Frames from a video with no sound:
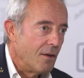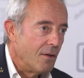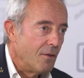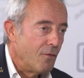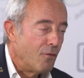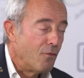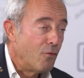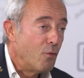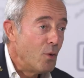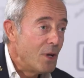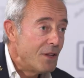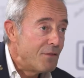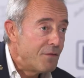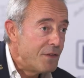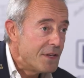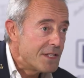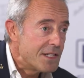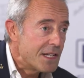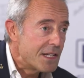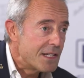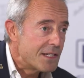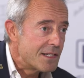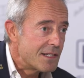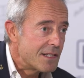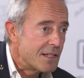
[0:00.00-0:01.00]
Fluid
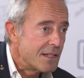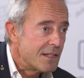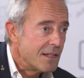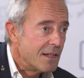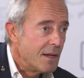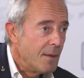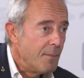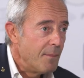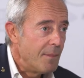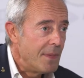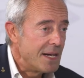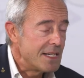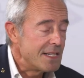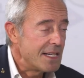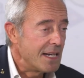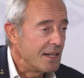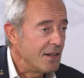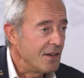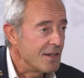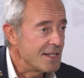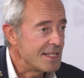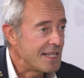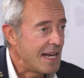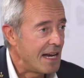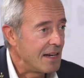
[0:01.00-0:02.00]
physics,
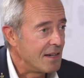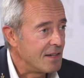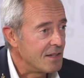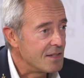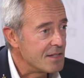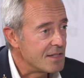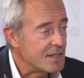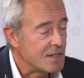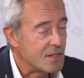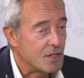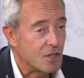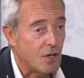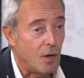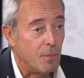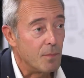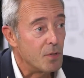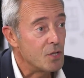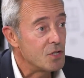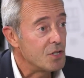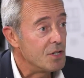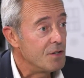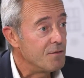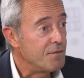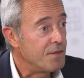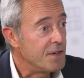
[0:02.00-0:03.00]
material science,
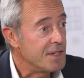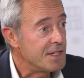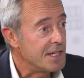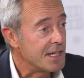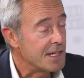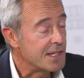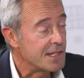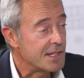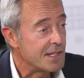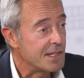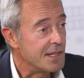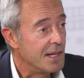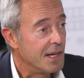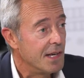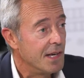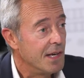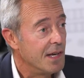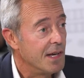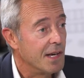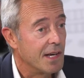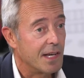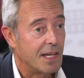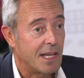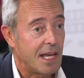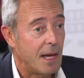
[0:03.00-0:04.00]
combustion physics,
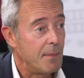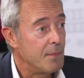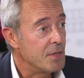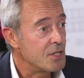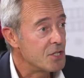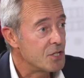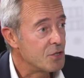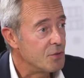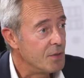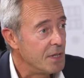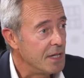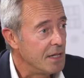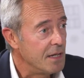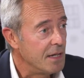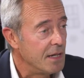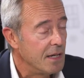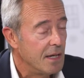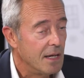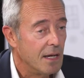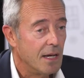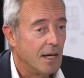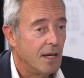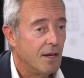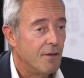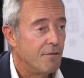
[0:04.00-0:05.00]
chemistry,
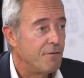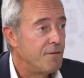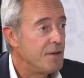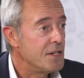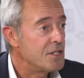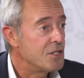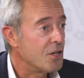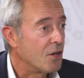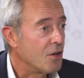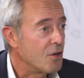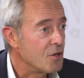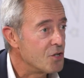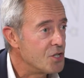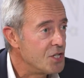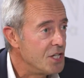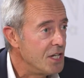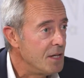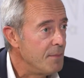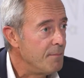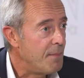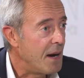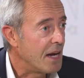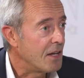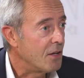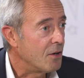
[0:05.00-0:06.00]
physiology,
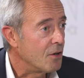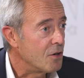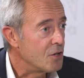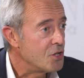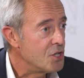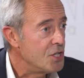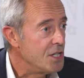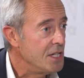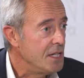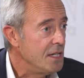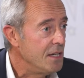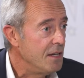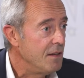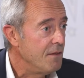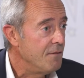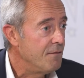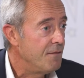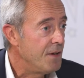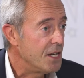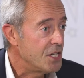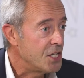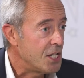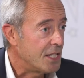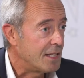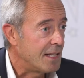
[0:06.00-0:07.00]
biology,
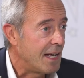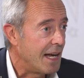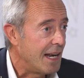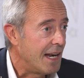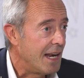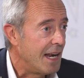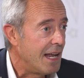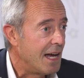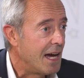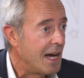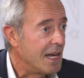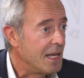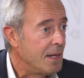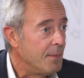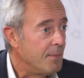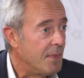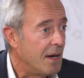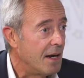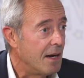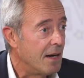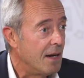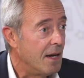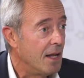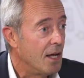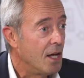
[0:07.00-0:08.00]
vegetal,
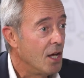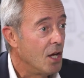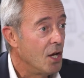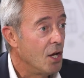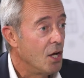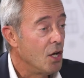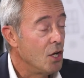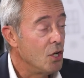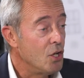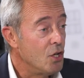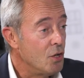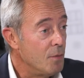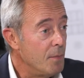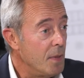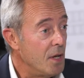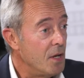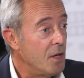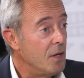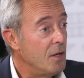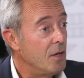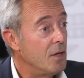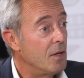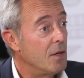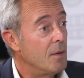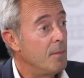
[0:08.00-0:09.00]
animal,
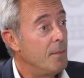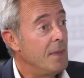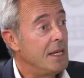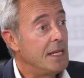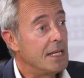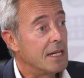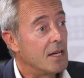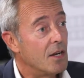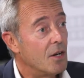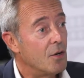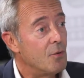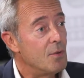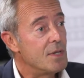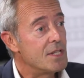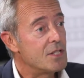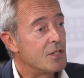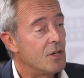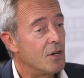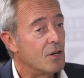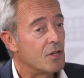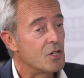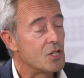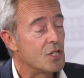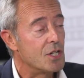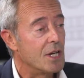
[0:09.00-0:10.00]
human uh, medical
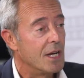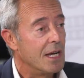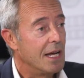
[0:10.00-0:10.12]
research,